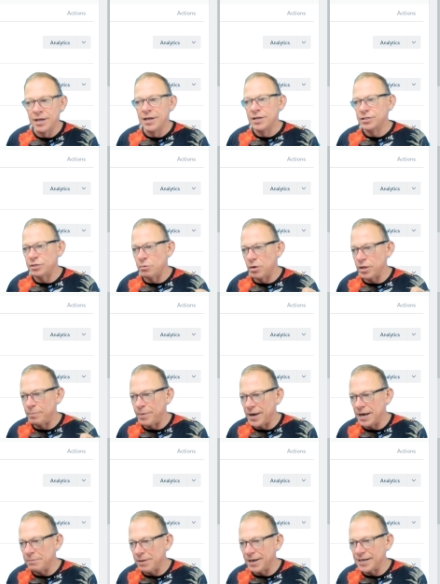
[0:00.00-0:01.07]
So what the
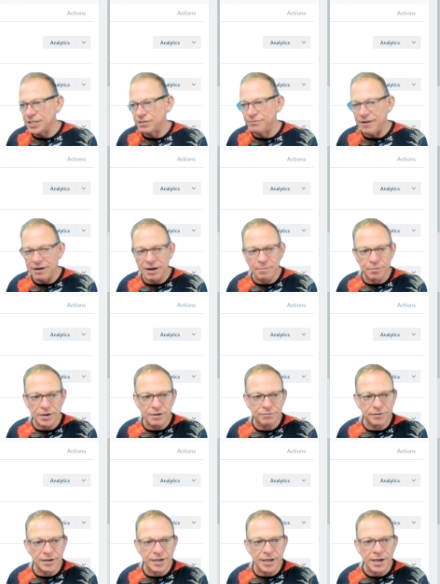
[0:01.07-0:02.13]
pipeline is very
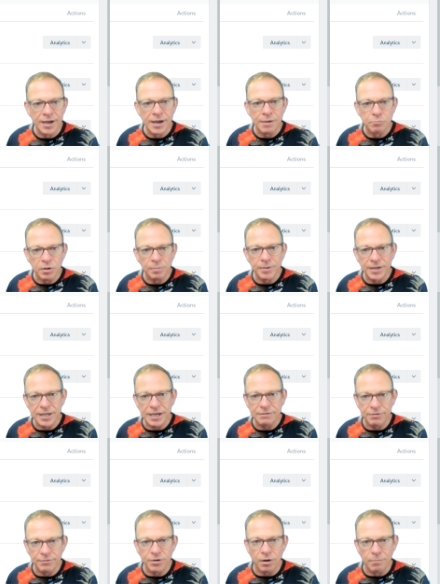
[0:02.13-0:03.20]
briefly will be that if
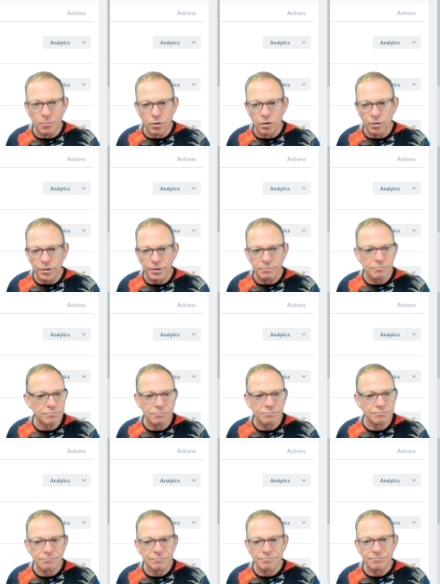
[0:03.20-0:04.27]
you've got more than
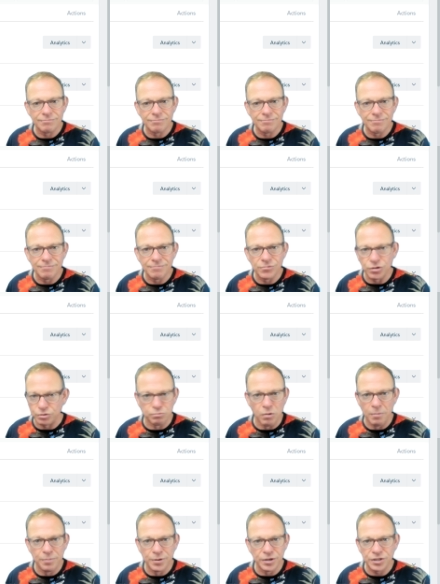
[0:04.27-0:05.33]
just one
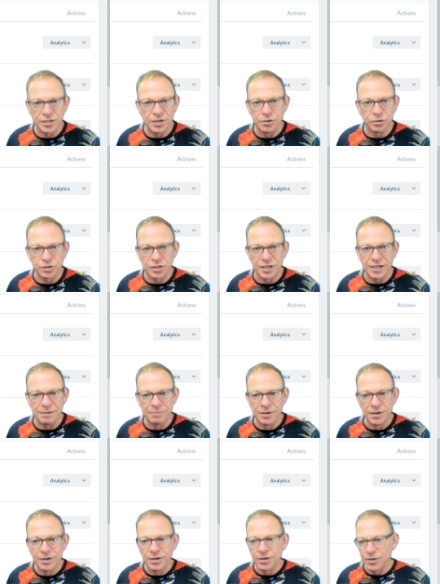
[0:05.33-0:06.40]
person in your team,
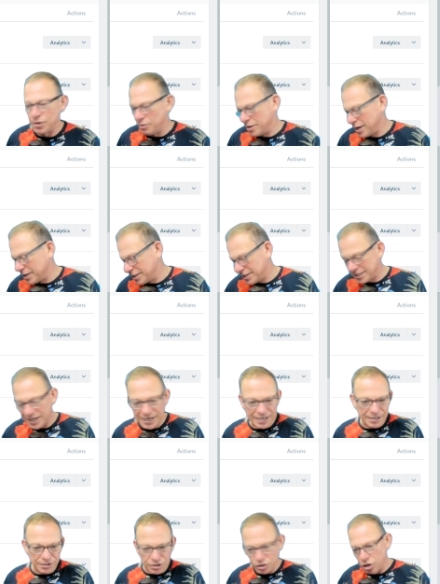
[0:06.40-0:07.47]
you can
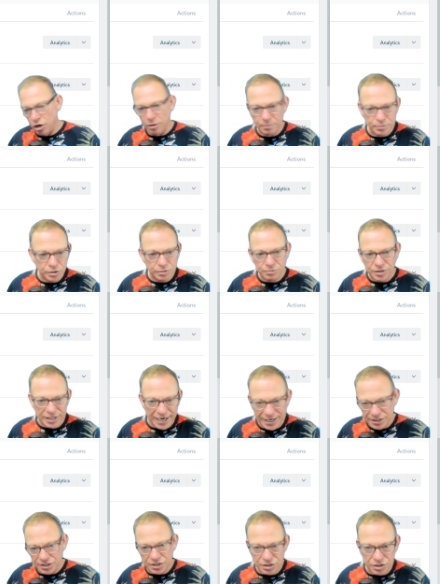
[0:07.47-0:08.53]
assign jobs,
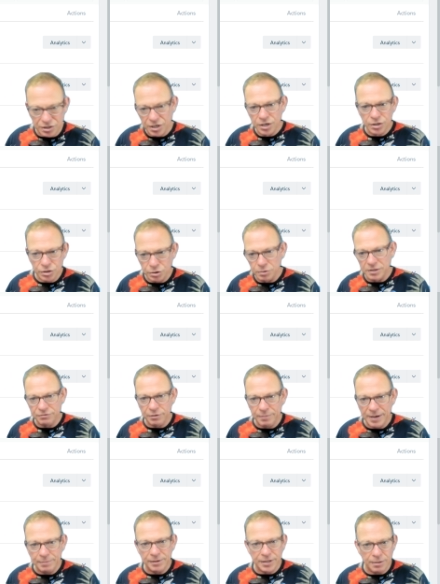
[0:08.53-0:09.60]
tasks to different
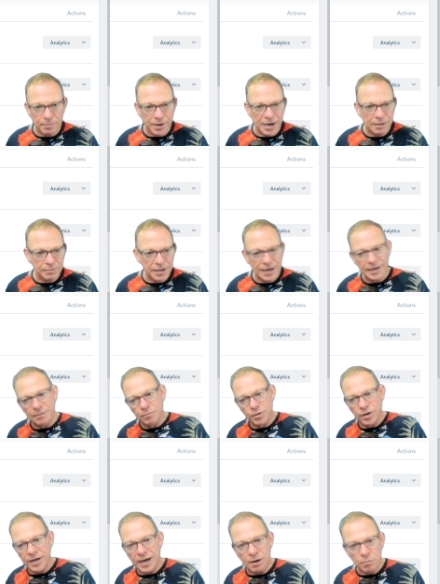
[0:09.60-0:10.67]
people in the pipeline and
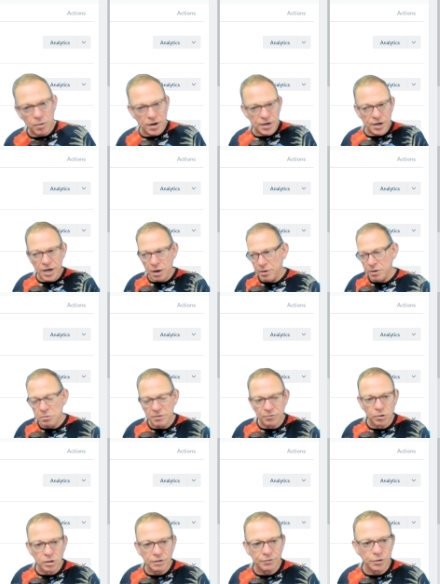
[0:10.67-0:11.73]
work out where you're going with
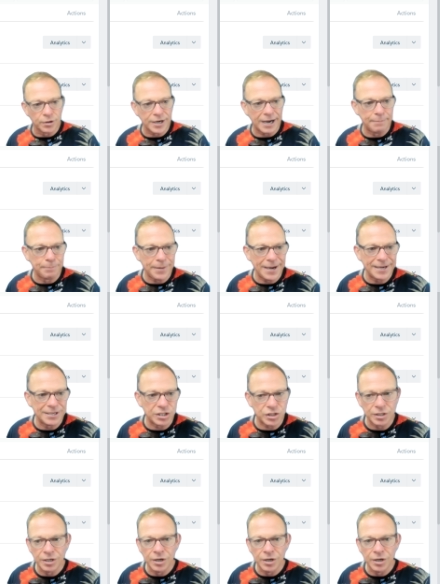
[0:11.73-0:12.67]
all of your campaigns.